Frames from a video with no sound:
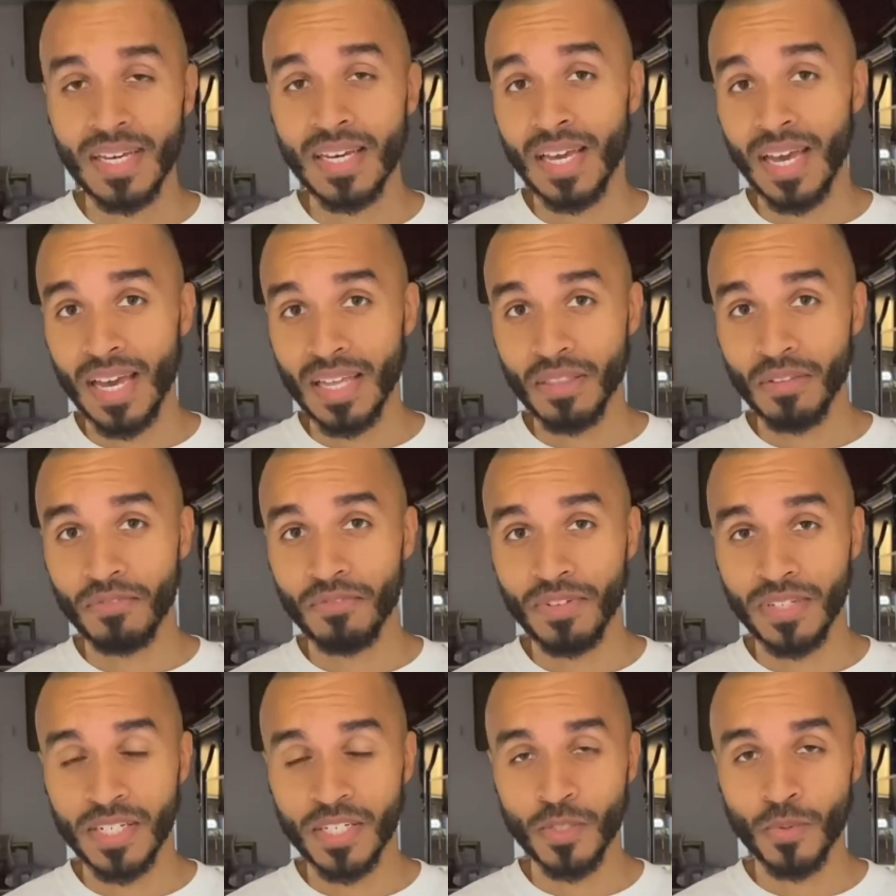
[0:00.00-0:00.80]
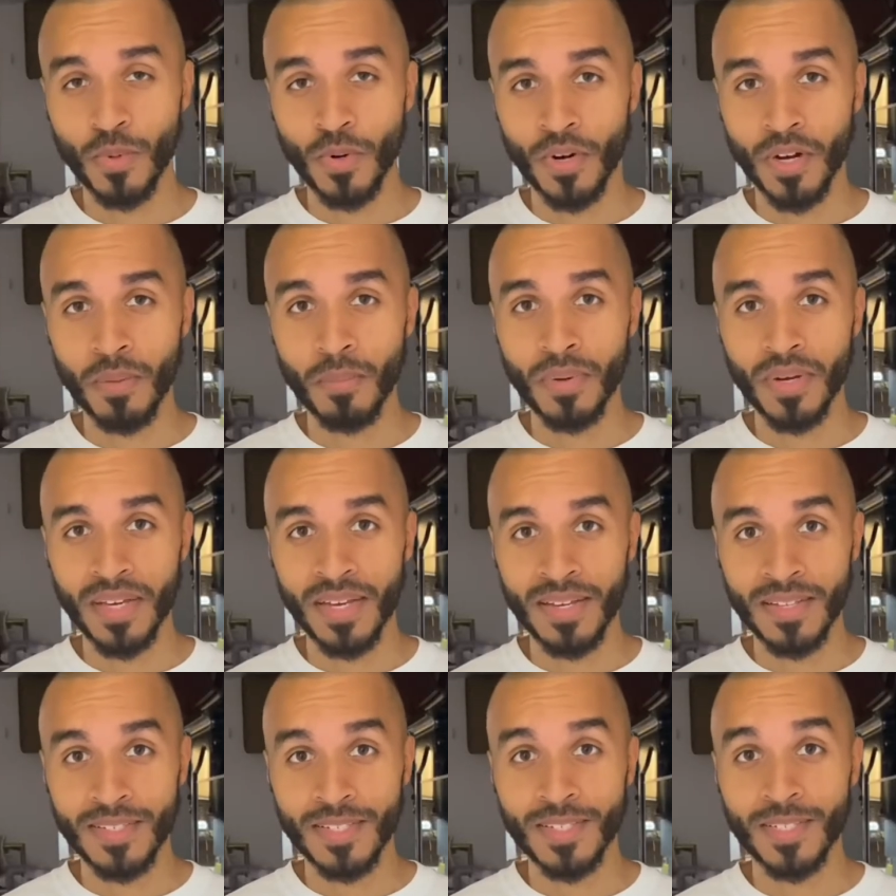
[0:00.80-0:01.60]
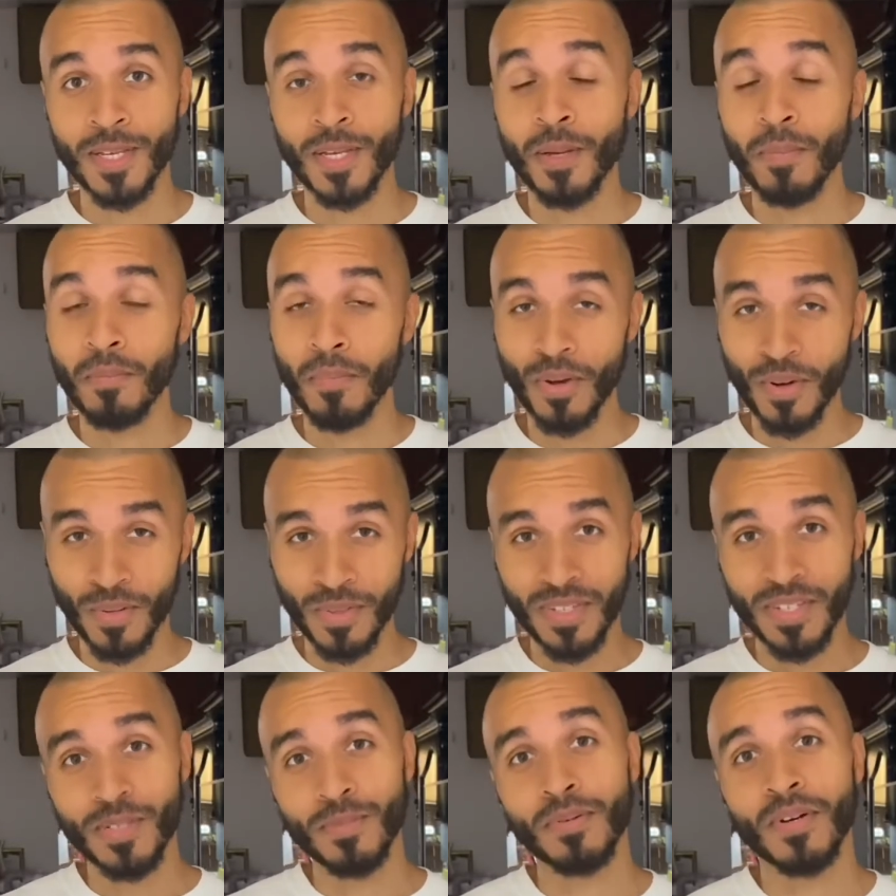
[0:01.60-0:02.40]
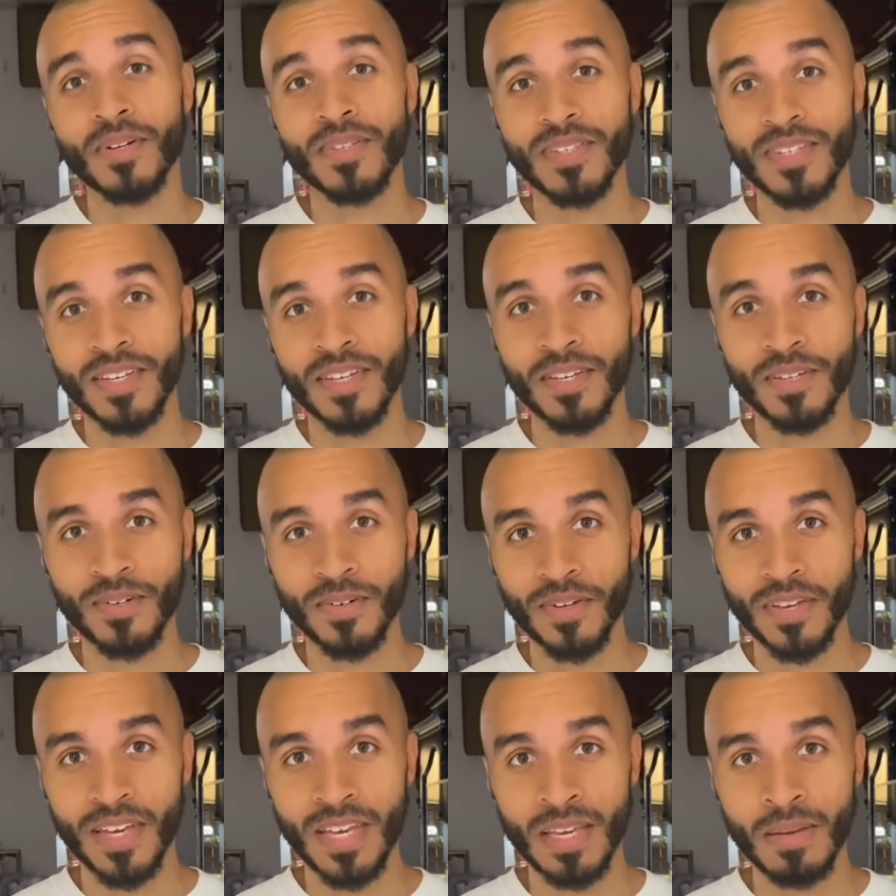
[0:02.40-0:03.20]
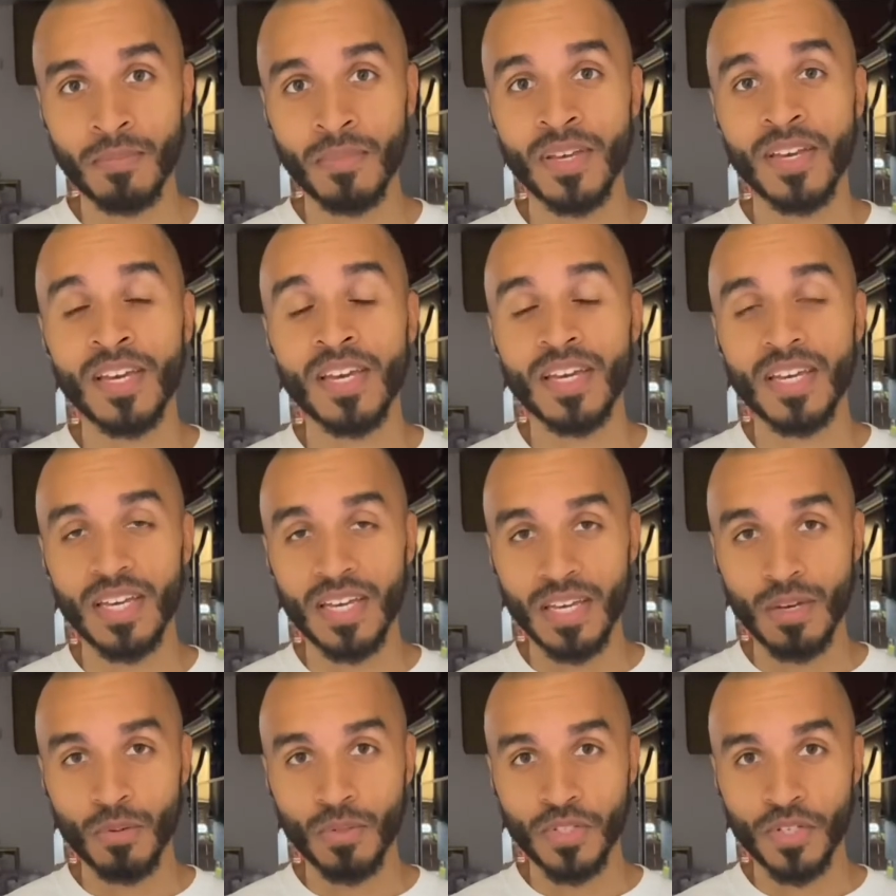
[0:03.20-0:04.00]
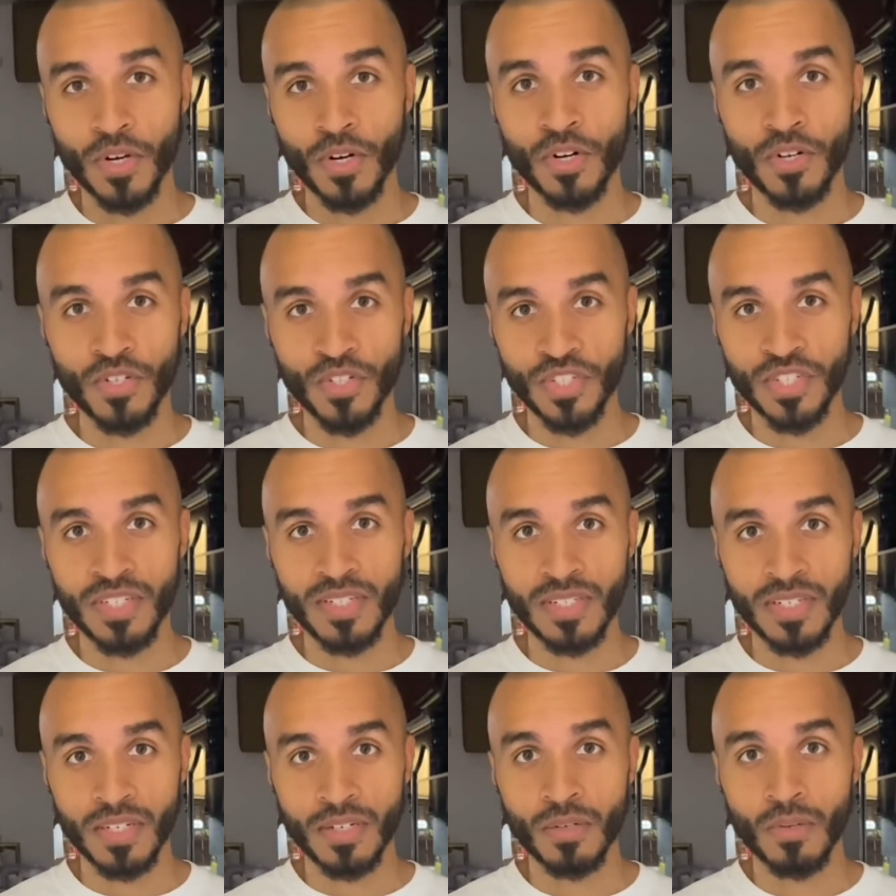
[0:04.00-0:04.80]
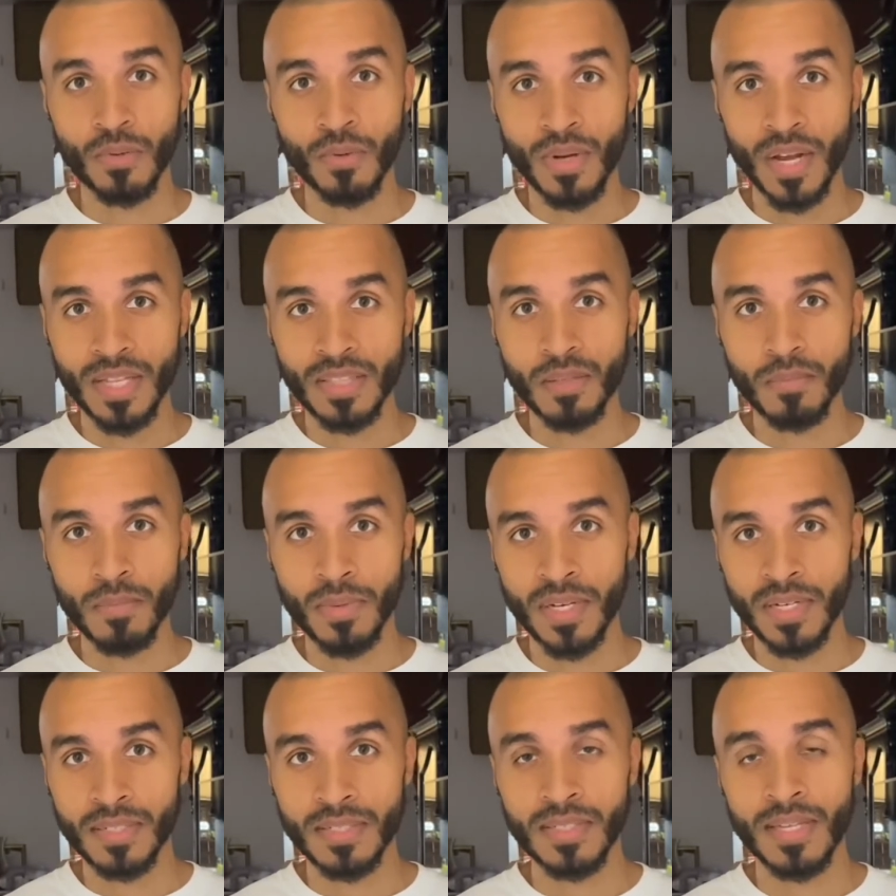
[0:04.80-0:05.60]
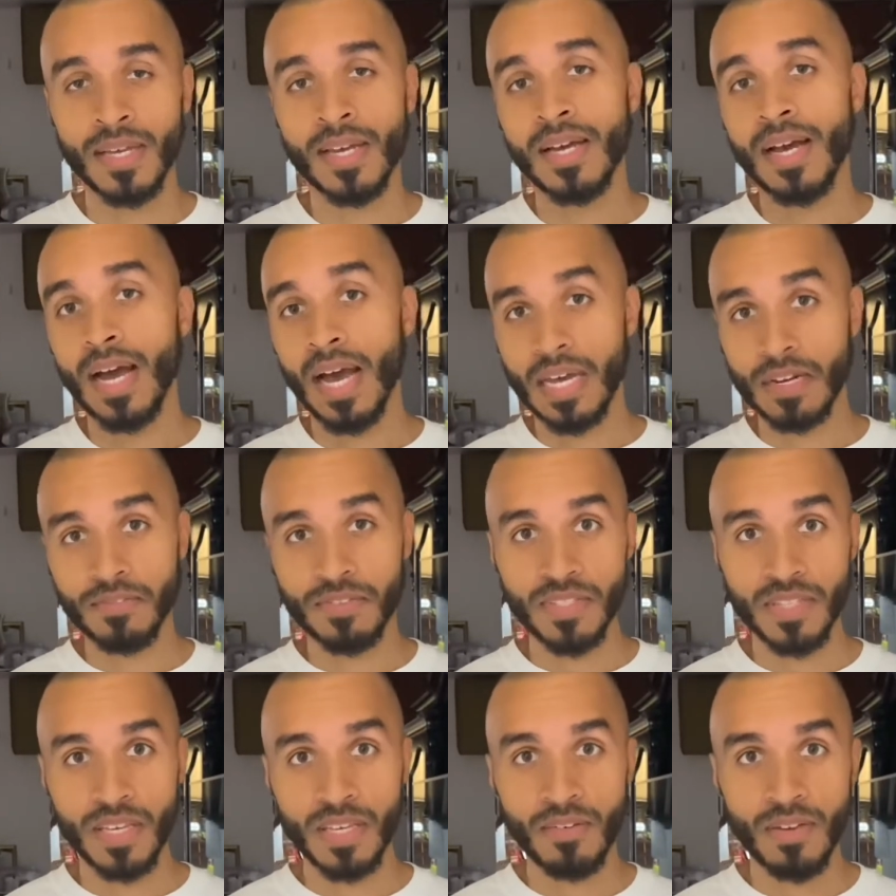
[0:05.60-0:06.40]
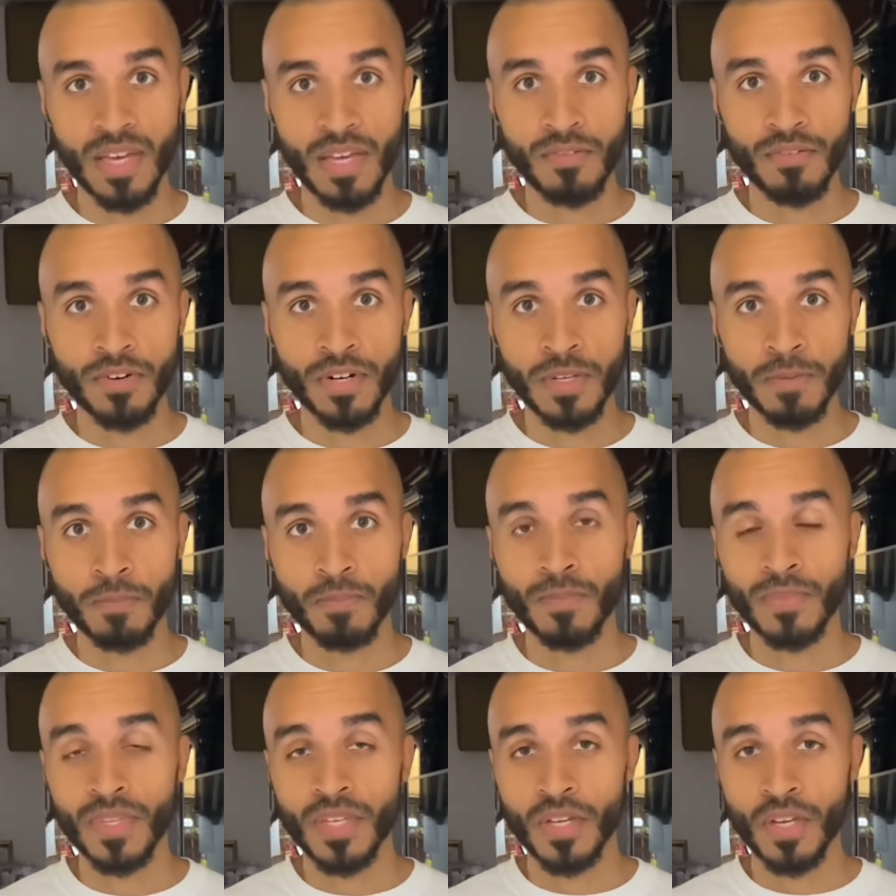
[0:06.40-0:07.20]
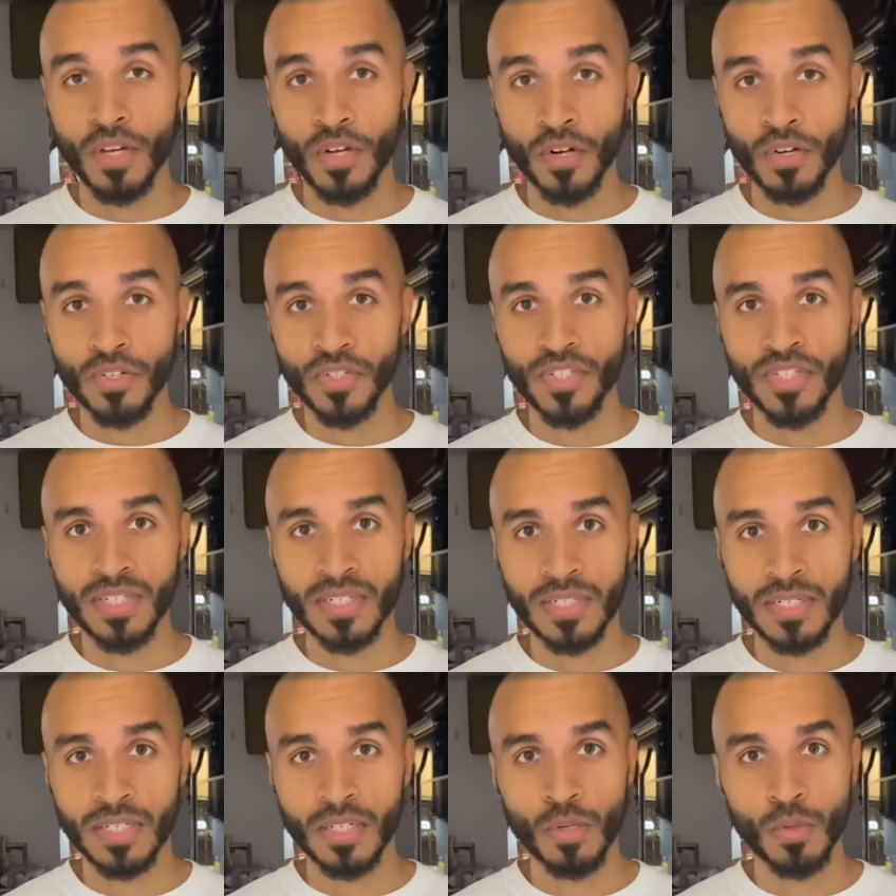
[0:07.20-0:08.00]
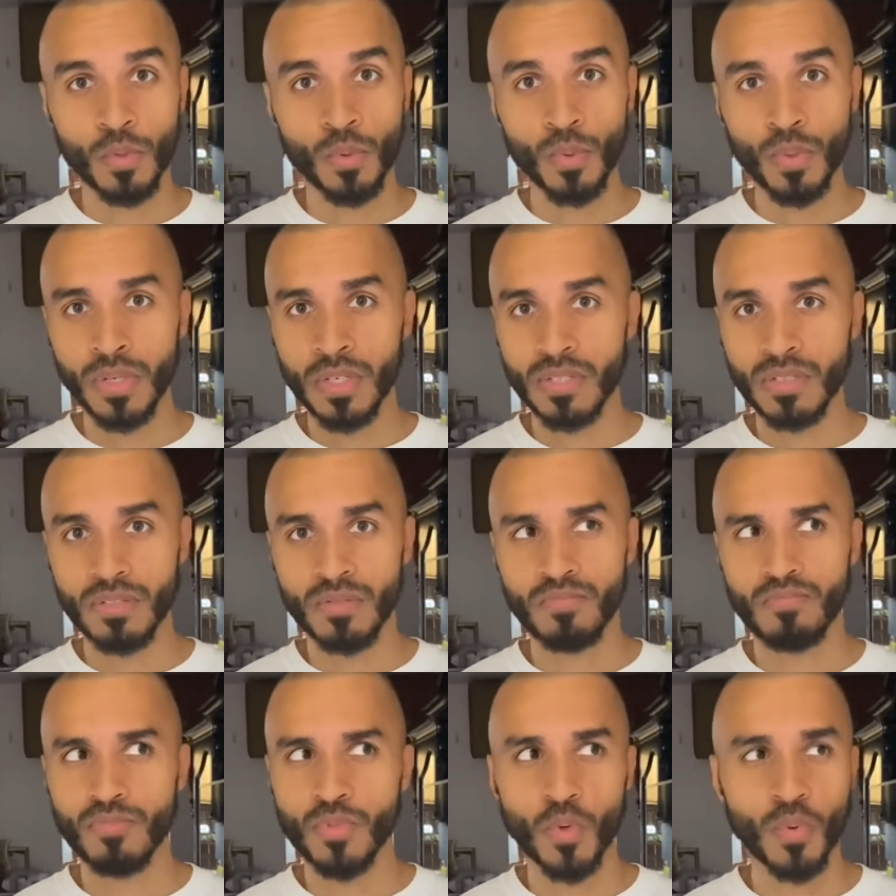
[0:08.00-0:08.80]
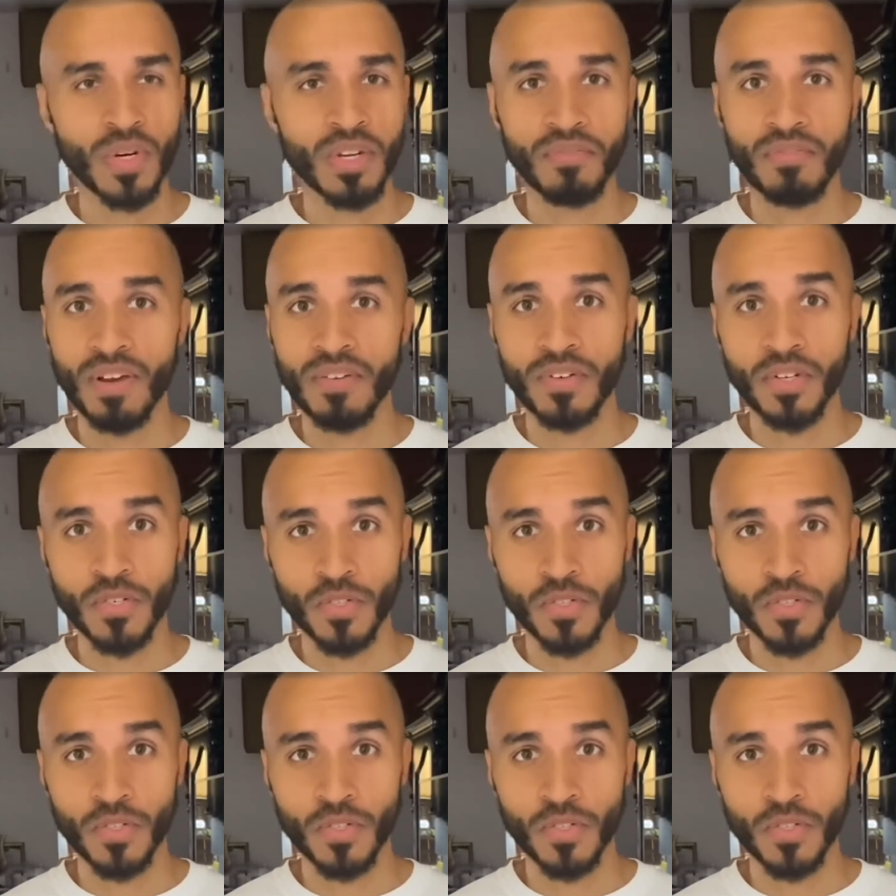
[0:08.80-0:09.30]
and the Phillies were up against. But on this particular game, it was Curt Schilling who got the best out of Steve Avery. Curt Schilling, who was 25 years